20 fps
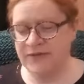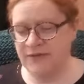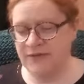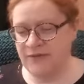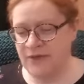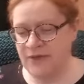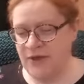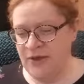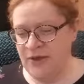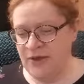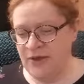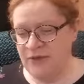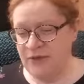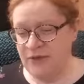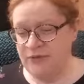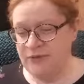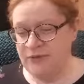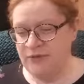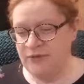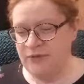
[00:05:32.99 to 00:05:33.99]
If
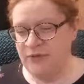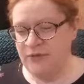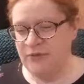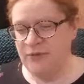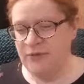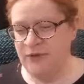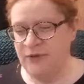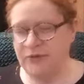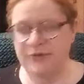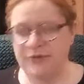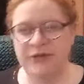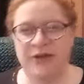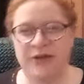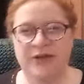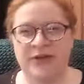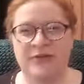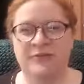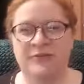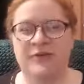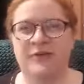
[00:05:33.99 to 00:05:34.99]
those of you who know
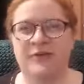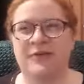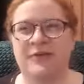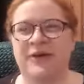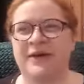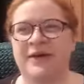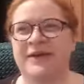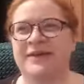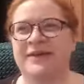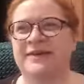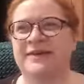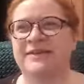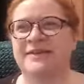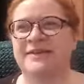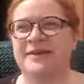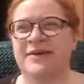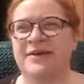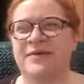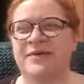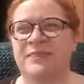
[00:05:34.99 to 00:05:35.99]
Jacob know that he's
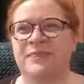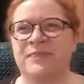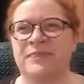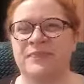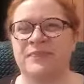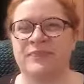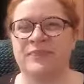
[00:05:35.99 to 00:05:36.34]
um,